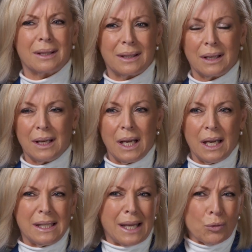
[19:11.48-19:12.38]
that
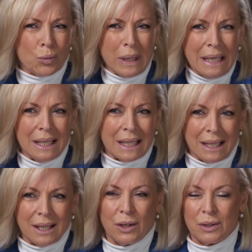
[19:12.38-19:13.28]
is that really?
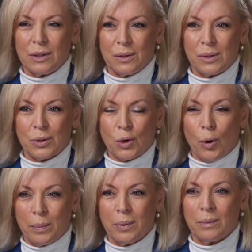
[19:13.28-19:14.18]
Then let's
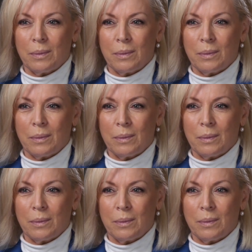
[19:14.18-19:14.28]
talk.